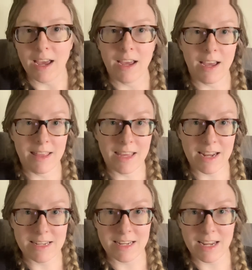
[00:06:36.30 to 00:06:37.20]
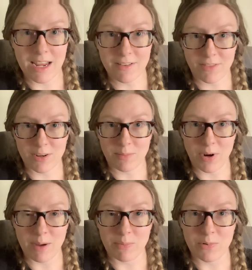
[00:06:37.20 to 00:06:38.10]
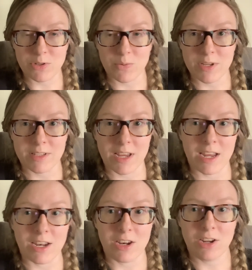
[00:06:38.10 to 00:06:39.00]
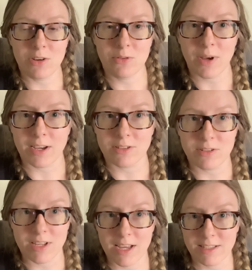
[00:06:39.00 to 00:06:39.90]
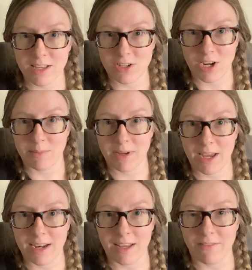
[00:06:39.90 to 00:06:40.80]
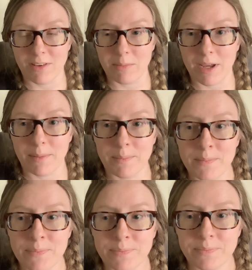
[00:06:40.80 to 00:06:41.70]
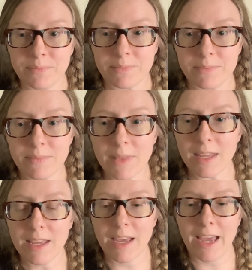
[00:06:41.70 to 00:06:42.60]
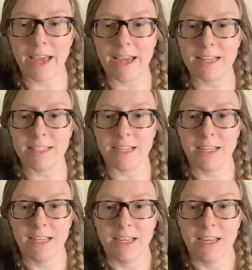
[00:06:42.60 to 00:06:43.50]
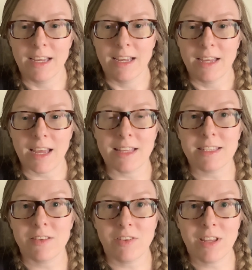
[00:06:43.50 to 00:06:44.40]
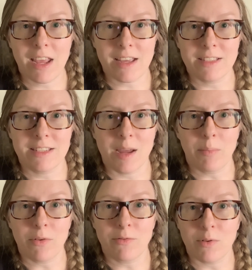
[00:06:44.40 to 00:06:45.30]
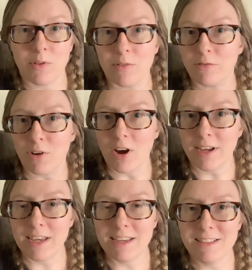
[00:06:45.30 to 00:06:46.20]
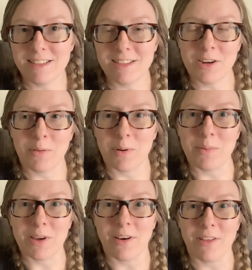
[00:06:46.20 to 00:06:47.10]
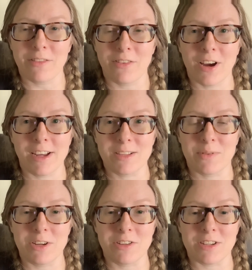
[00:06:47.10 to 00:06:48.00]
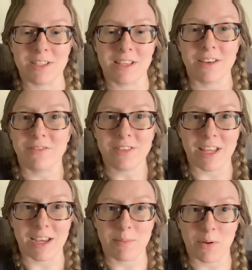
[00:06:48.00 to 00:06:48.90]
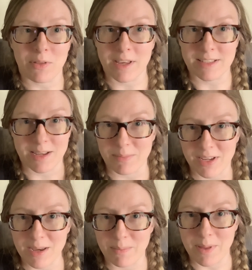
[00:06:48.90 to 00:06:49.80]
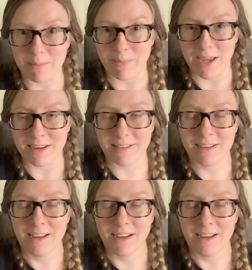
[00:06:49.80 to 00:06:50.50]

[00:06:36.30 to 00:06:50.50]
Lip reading: And then I did invert prep, which was a new exercise that Jamie had given me. And it's even like a step before the froggies, or what we call the froggies, where you just lift like both legs up but keep them bent.